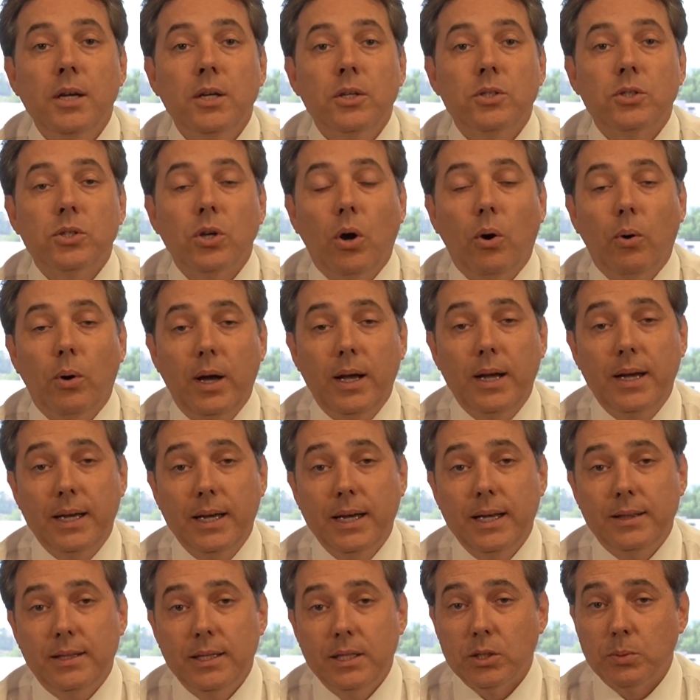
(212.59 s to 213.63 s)
So
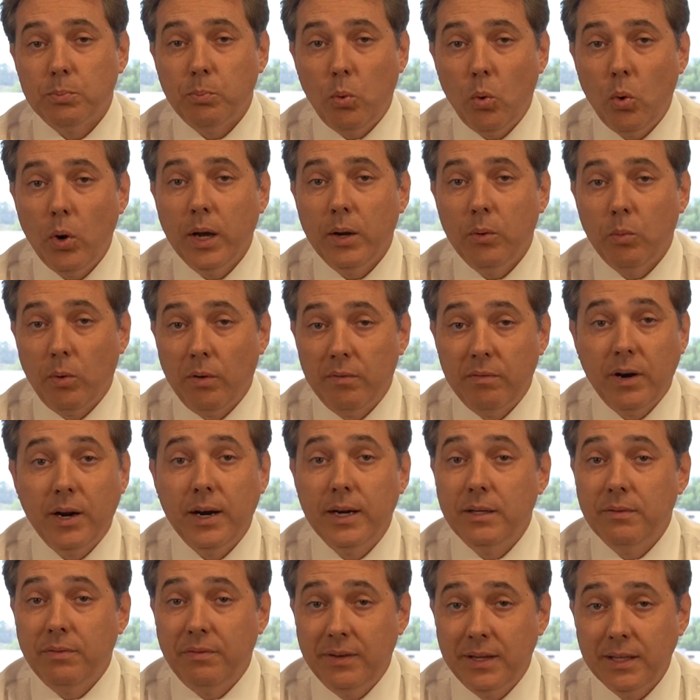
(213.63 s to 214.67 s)
at this point, we're
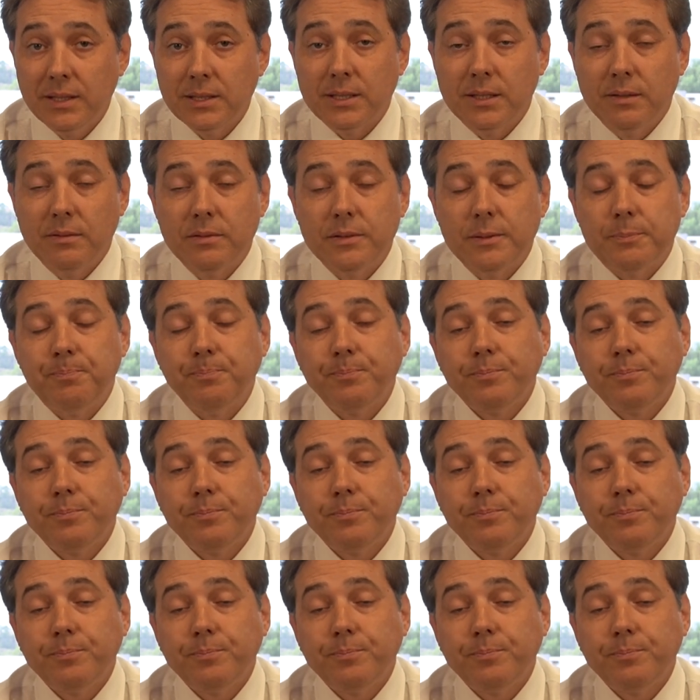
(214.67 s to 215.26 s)
very defensive.